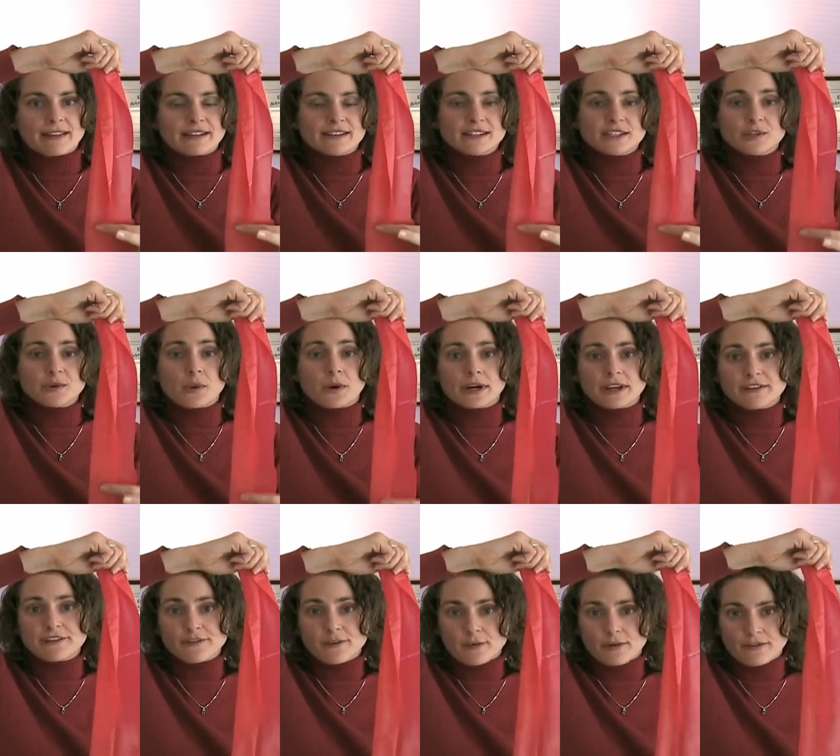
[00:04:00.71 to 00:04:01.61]
That's
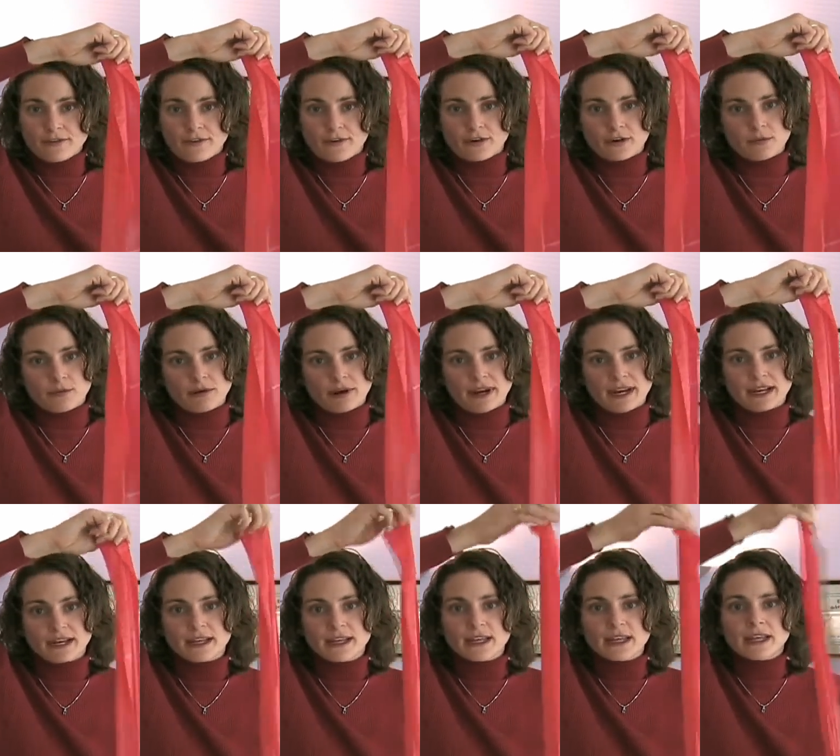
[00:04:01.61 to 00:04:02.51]
24
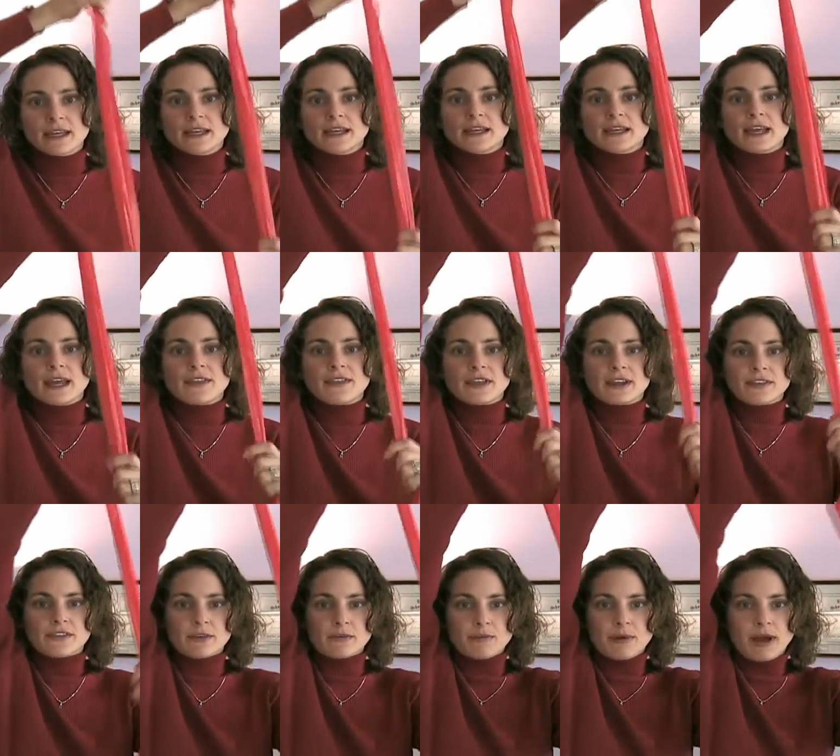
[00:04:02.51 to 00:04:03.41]
vertebrae. And then
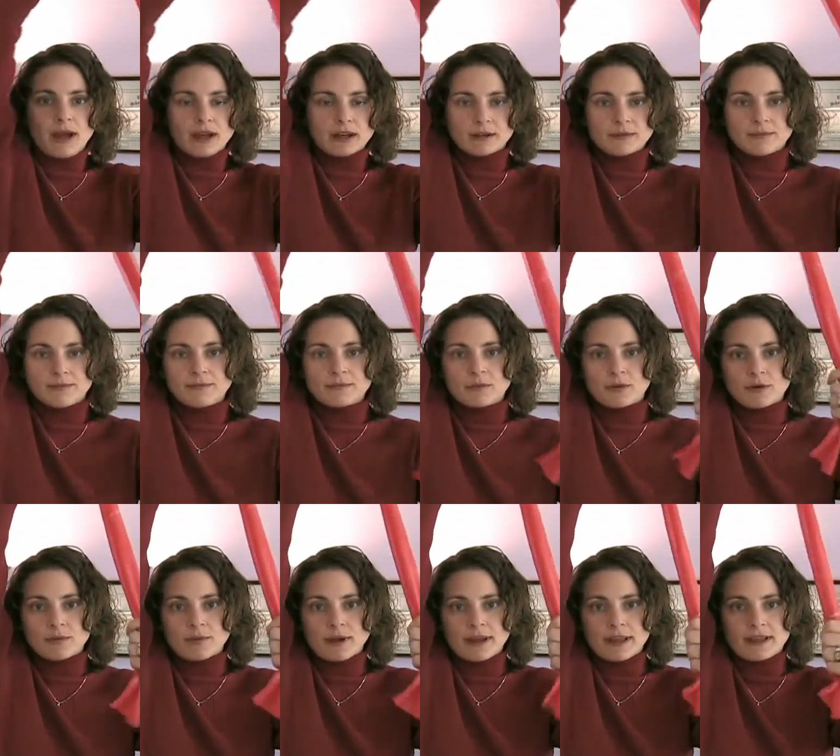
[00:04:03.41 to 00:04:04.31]
at the bottom,
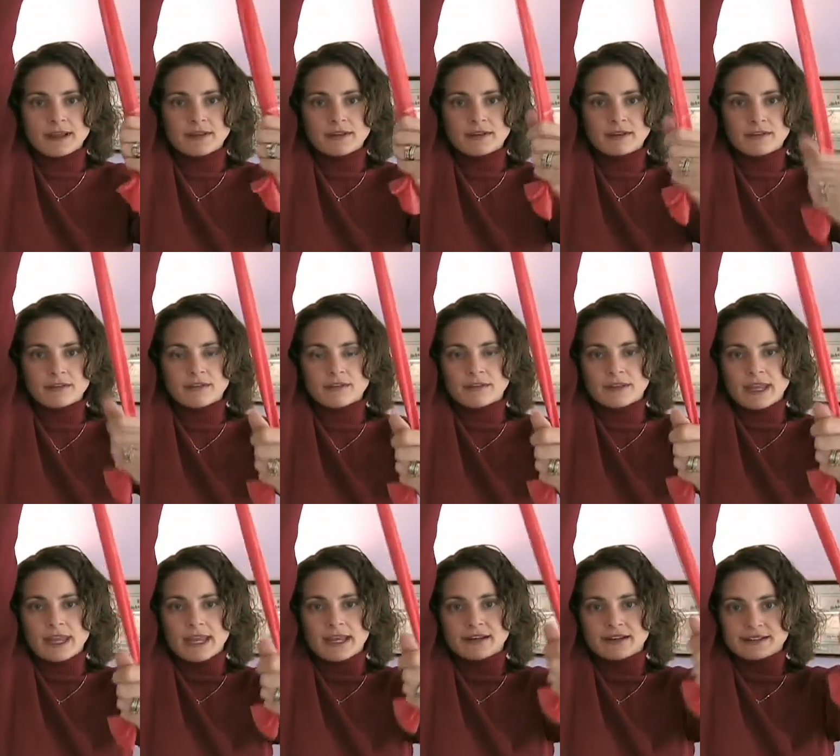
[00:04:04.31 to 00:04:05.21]
where my
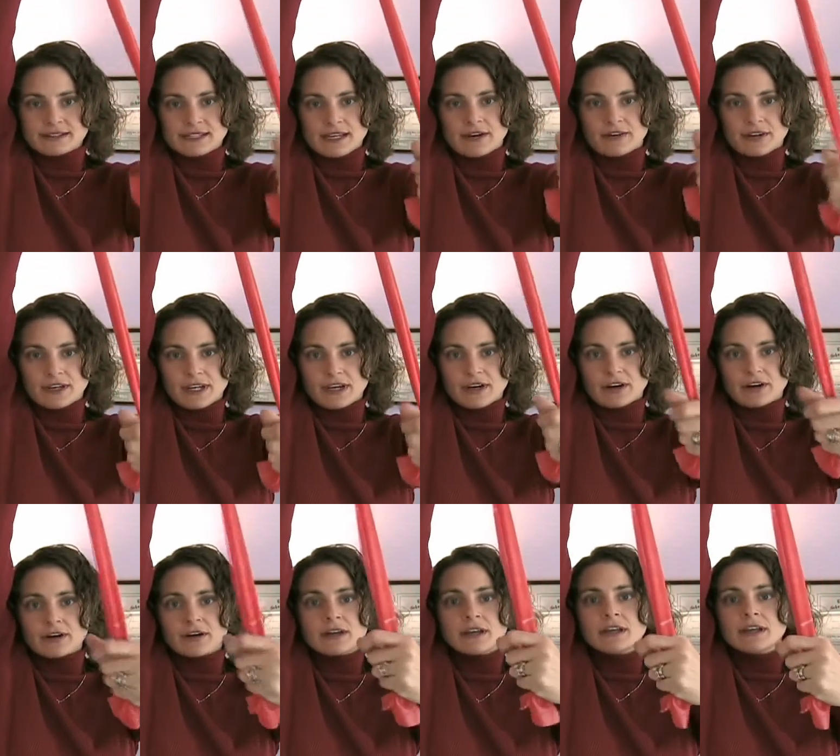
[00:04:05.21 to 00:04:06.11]
hand is down
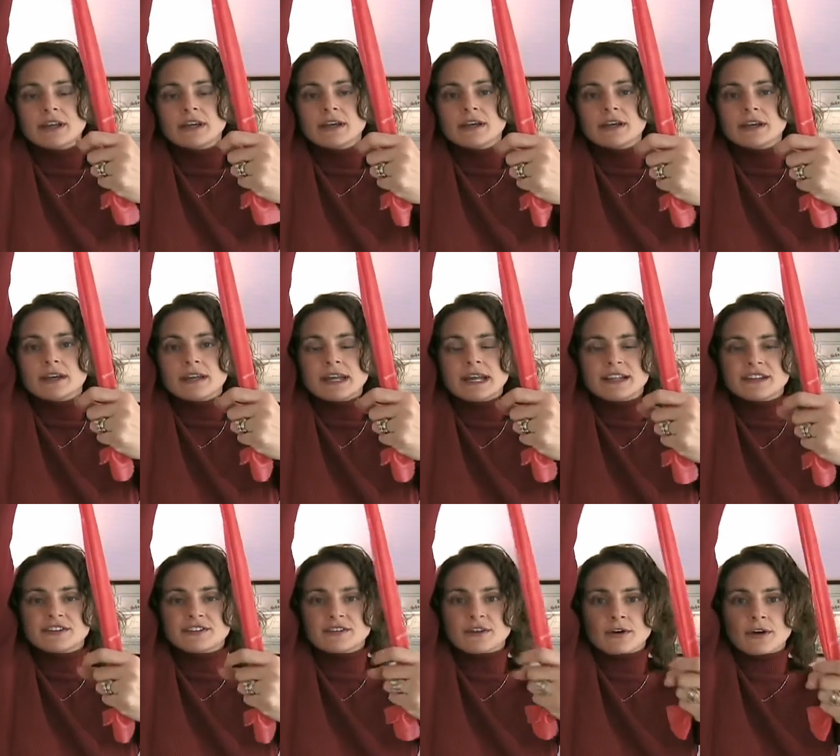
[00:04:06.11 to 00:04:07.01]
here,
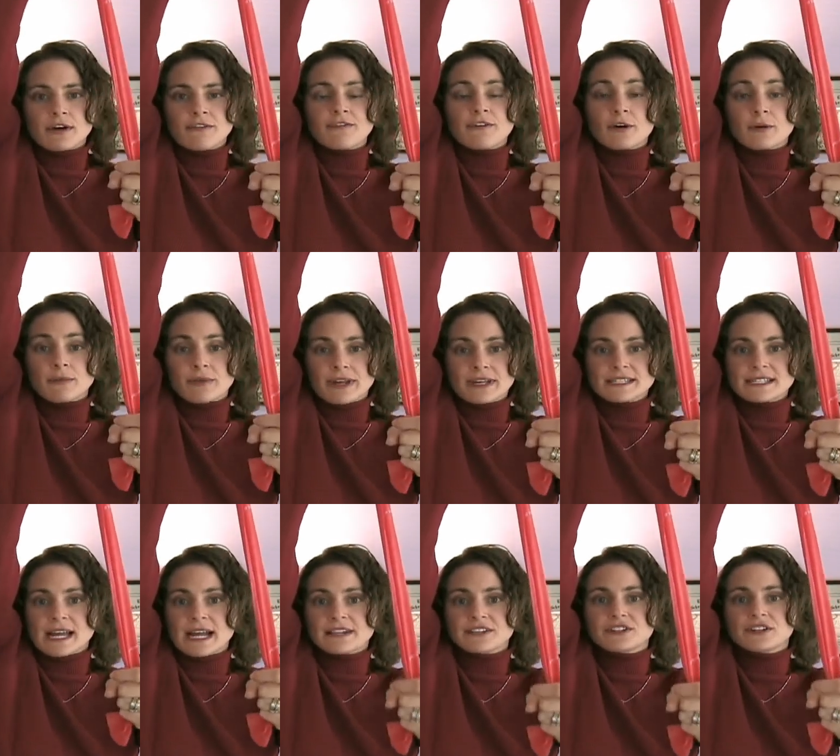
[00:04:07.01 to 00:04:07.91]
it's firmly
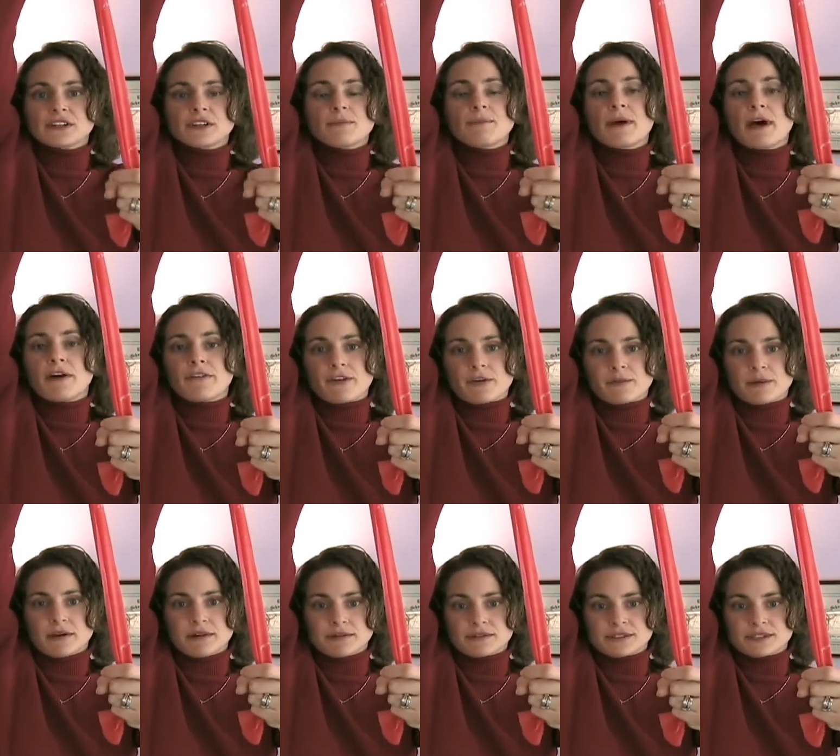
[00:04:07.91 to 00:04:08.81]
attached to the pelvic
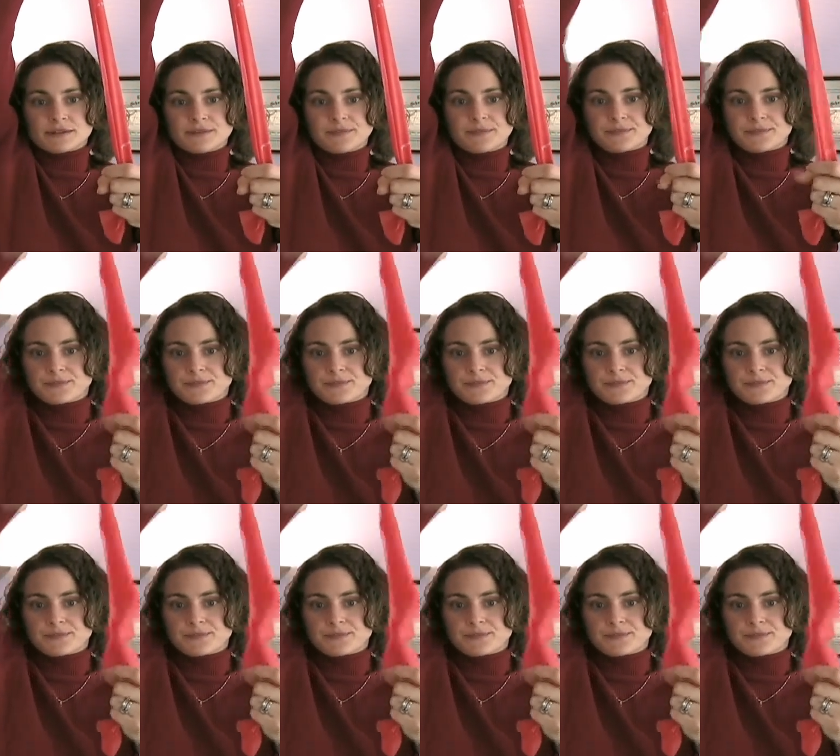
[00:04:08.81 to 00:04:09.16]
bones.